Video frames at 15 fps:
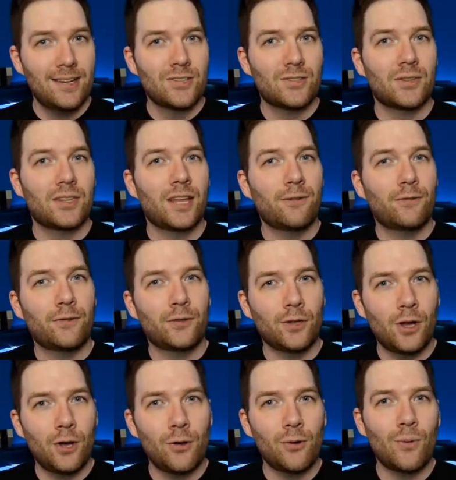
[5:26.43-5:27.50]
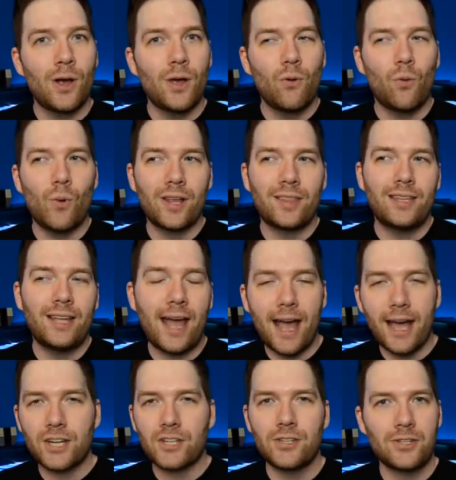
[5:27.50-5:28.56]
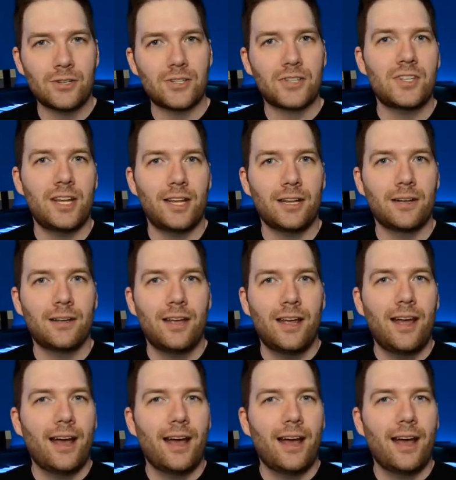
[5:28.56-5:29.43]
so that they flow with the action you're seeing.